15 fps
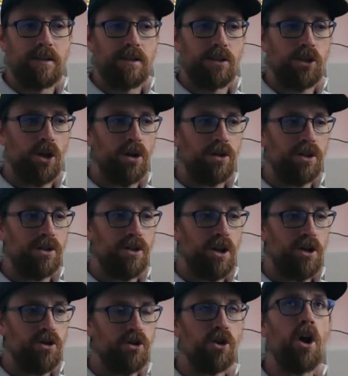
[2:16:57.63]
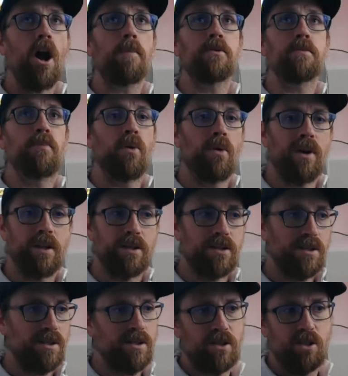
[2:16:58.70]
Charlton drops
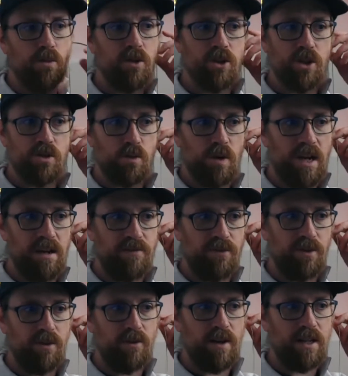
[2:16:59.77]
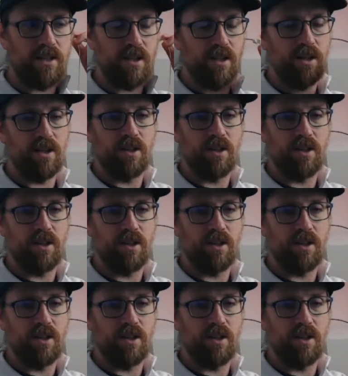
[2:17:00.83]
points, and so we'll just wait for the rest of the